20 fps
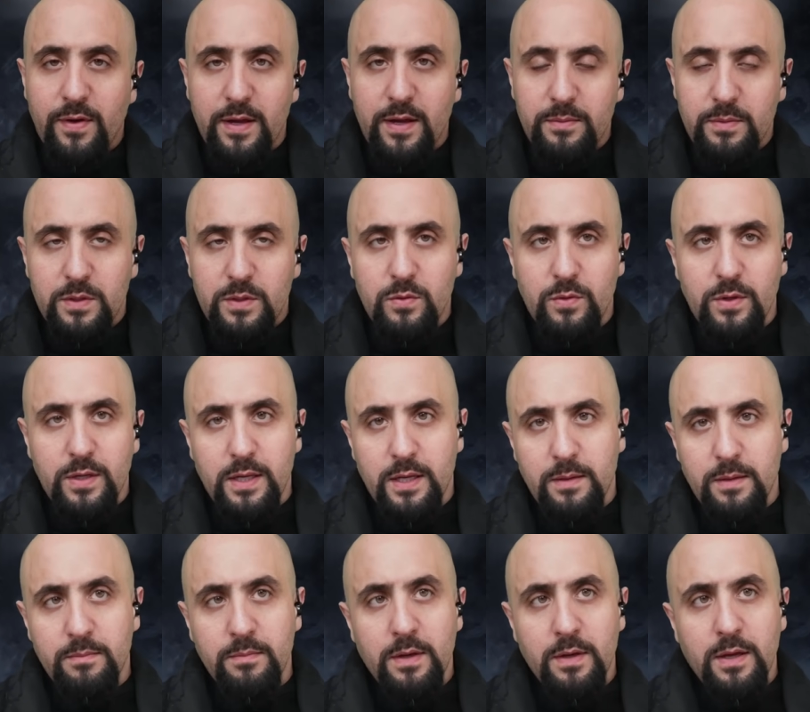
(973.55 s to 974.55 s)
fine between
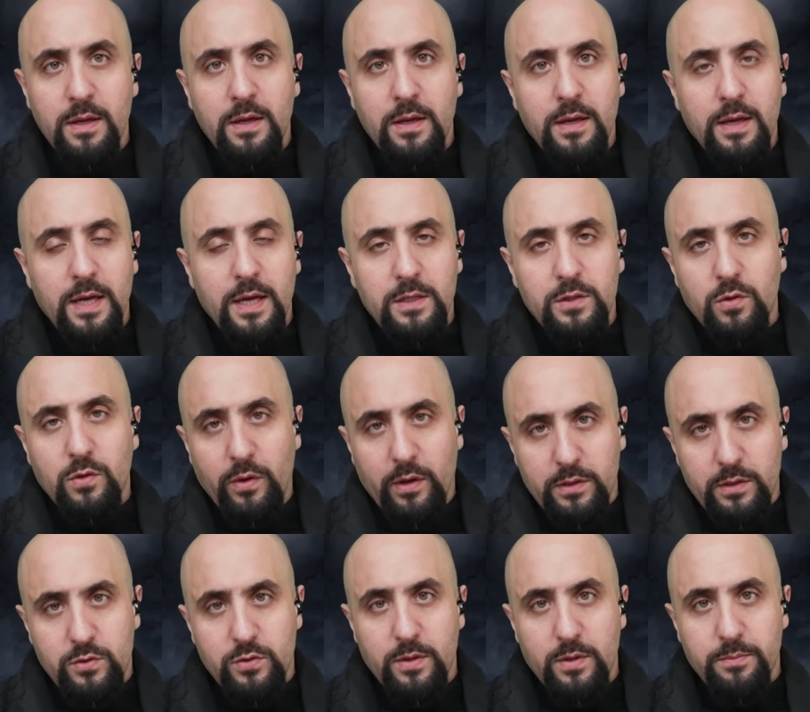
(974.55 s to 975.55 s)
him and
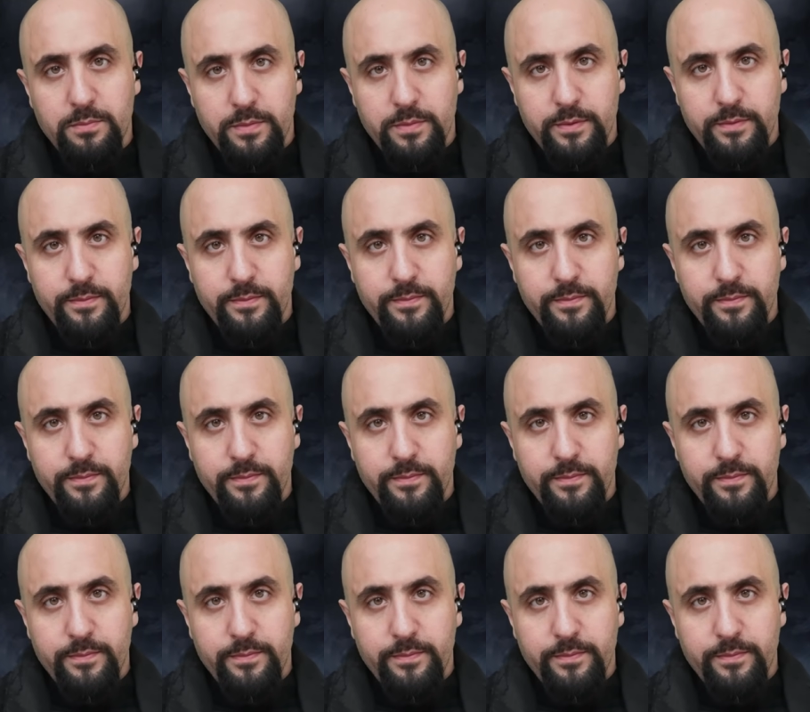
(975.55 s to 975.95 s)
Donald Trump.